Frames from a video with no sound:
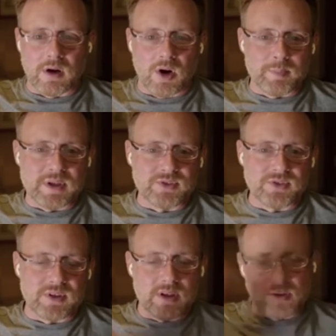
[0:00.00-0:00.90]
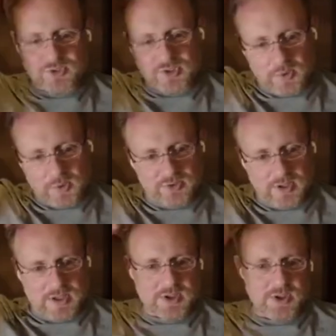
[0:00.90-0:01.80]
RPC, or
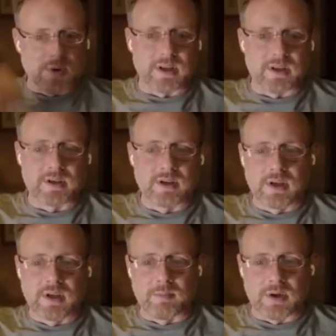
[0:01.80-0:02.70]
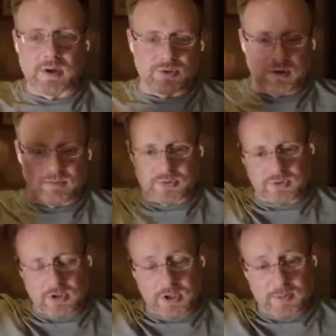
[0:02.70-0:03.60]
synchronously integrated
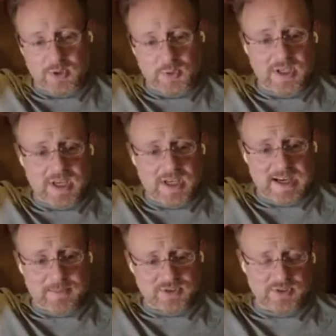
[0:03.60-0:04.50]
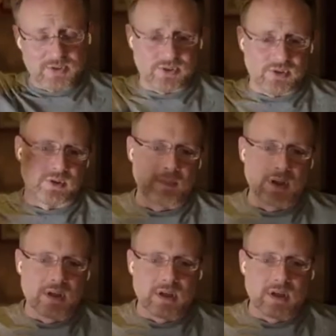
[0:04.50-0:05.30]
microservices. I'm going to be doing an e-commerce system,